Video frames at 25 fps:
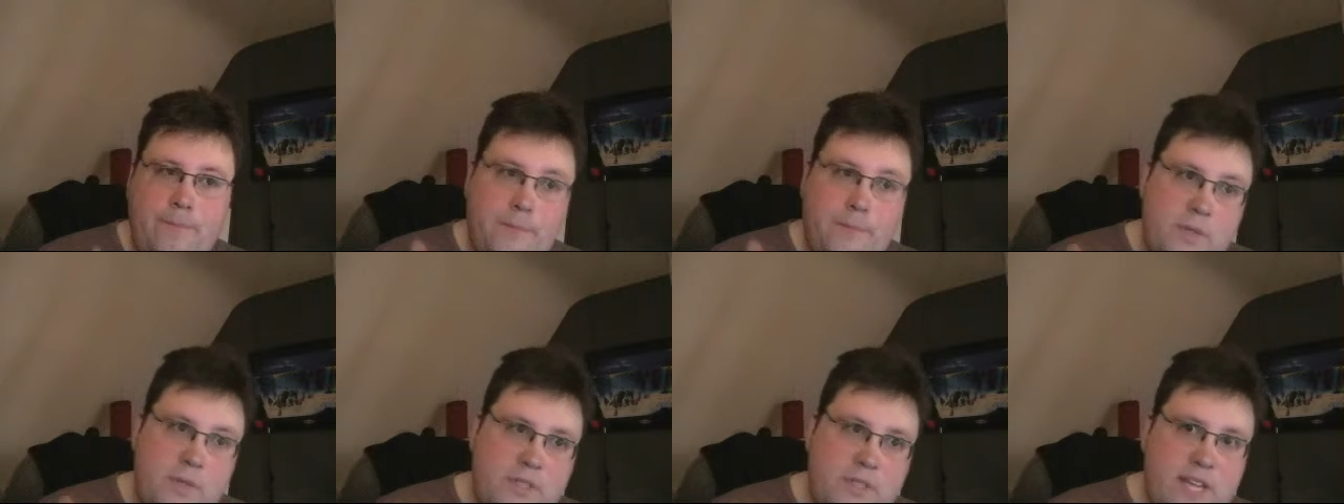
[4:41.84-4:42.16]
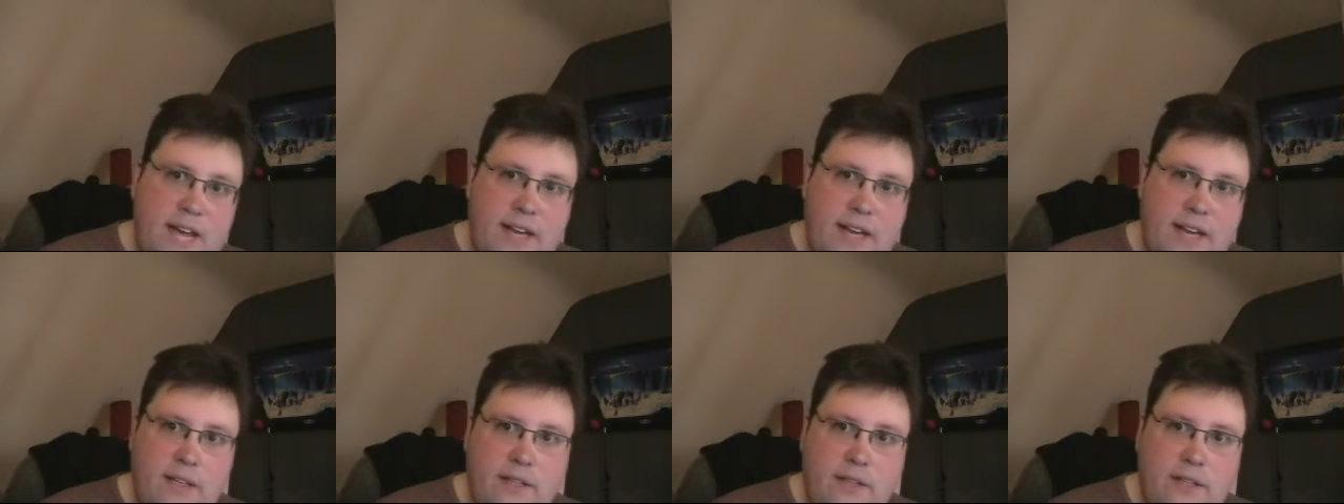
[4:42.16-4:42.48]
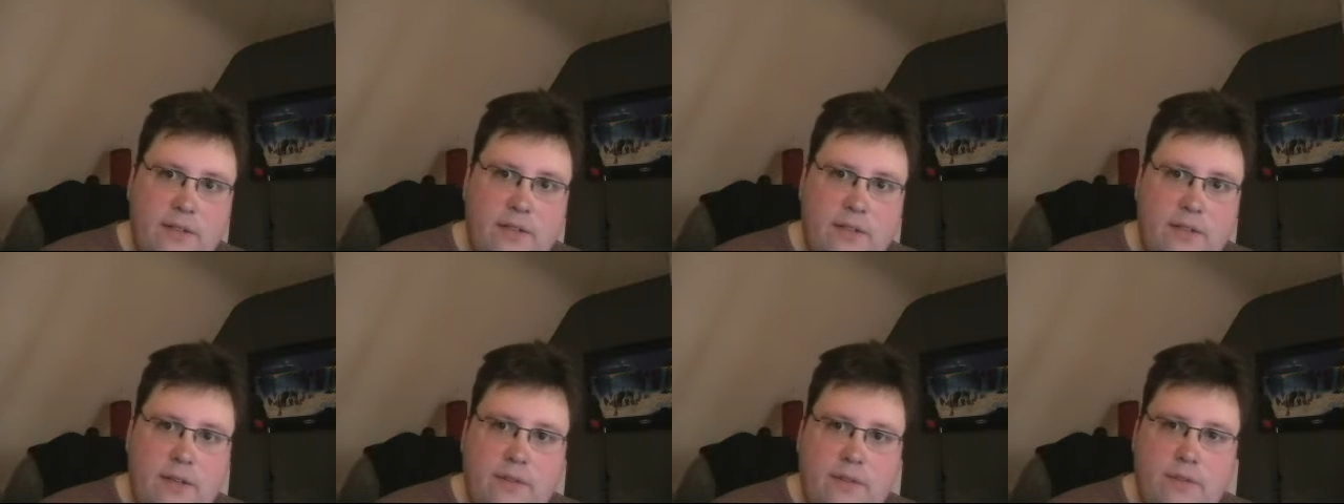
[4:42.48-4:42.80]
Sadly
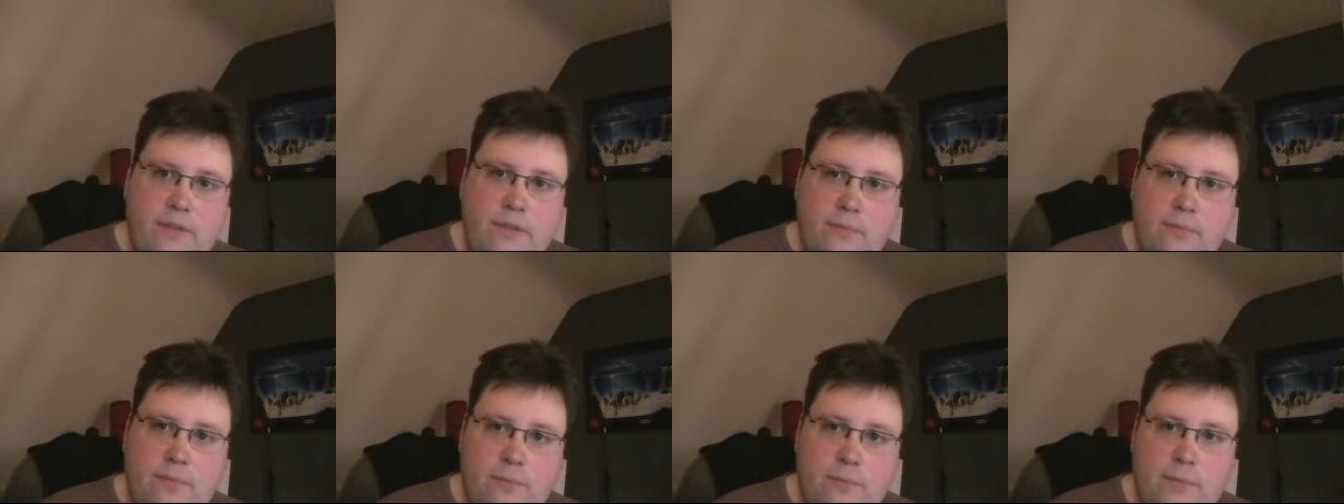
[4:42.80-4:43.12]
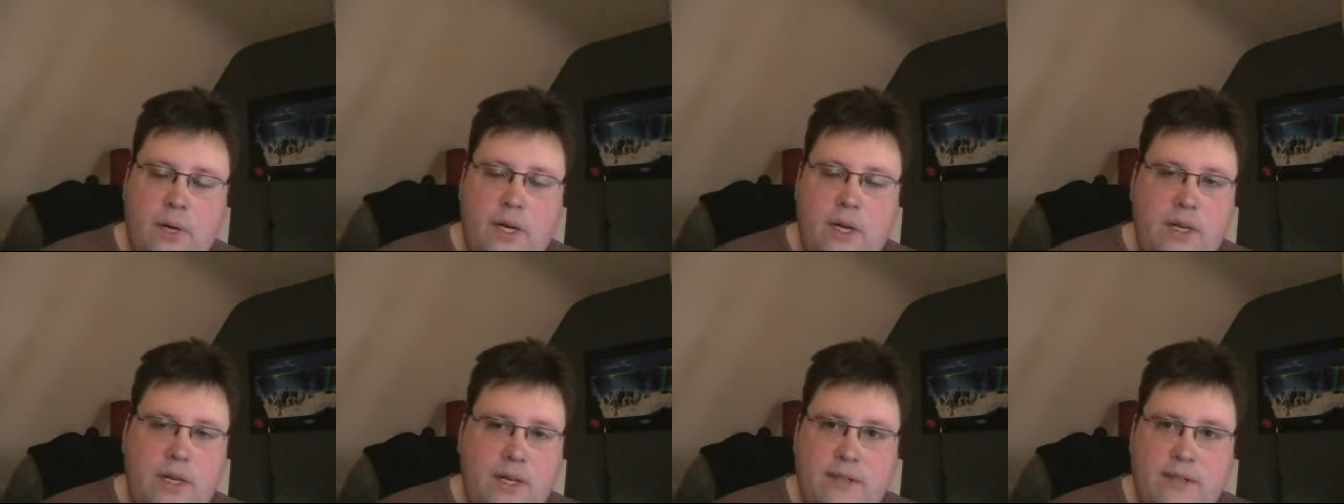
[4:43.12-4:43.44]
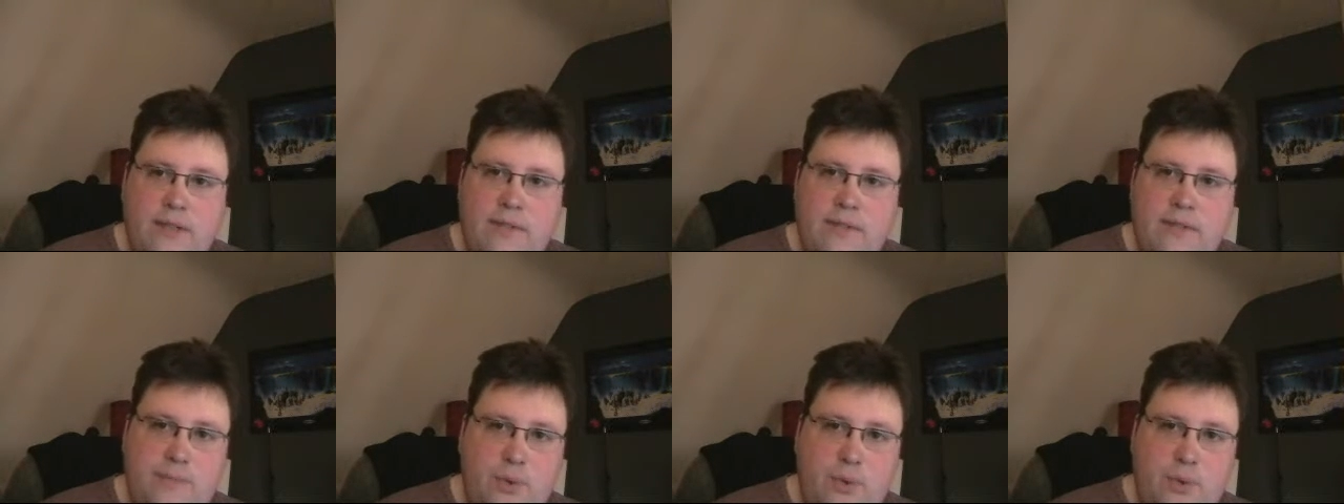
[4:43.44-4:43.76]
enough, but
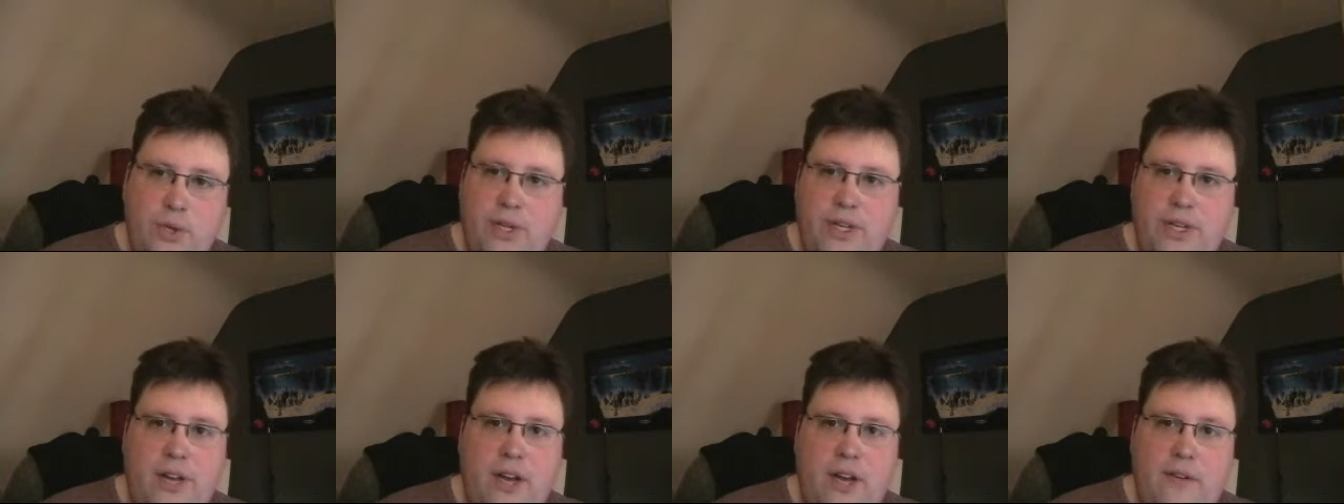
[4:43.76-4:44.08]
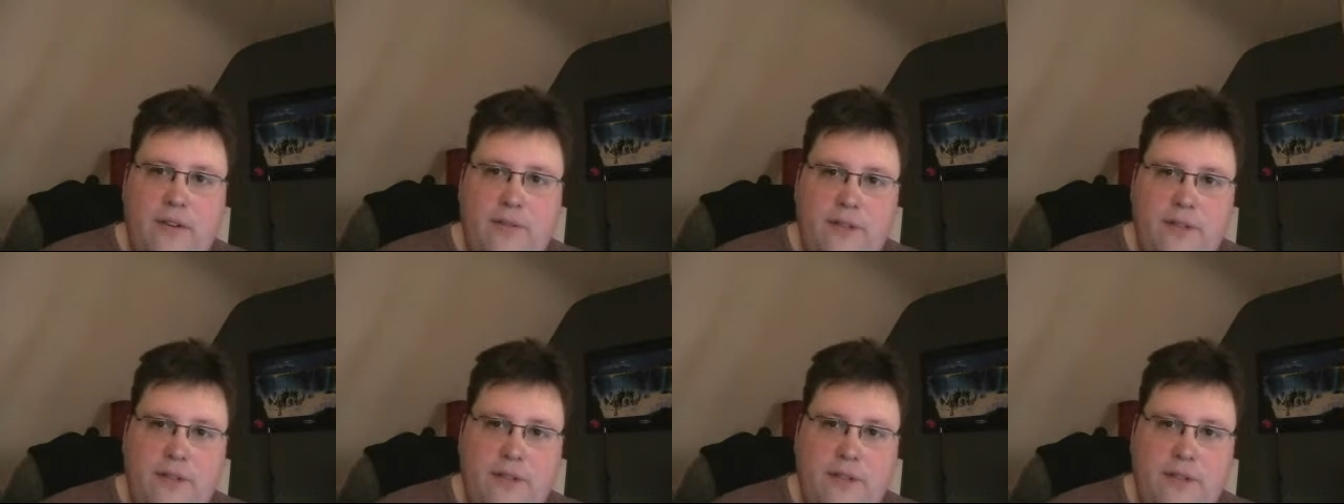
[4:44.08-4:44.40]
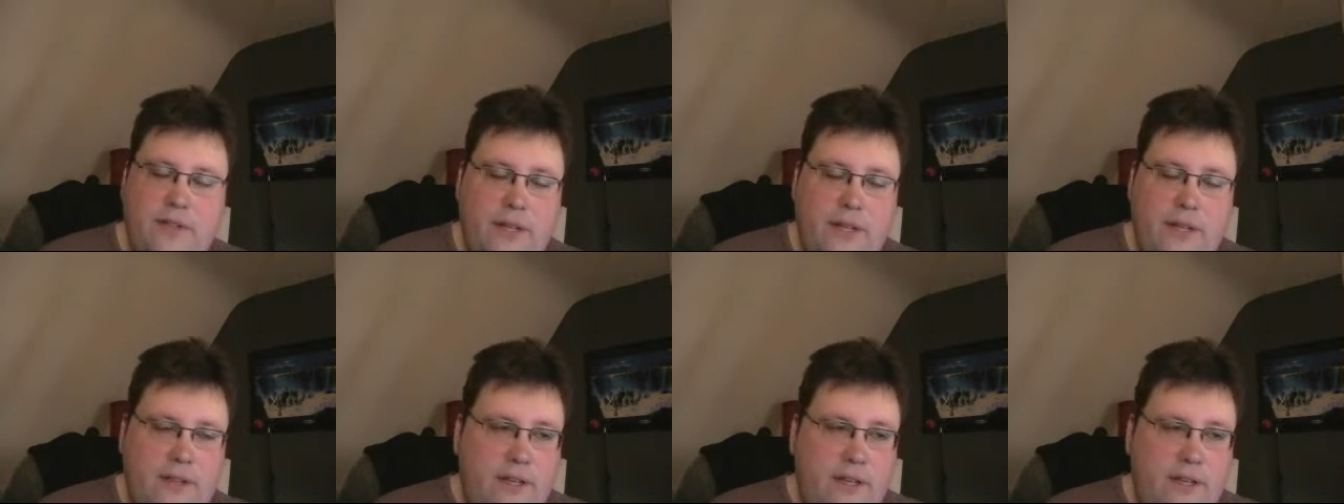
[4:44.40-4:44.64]
it's pretty obvious, I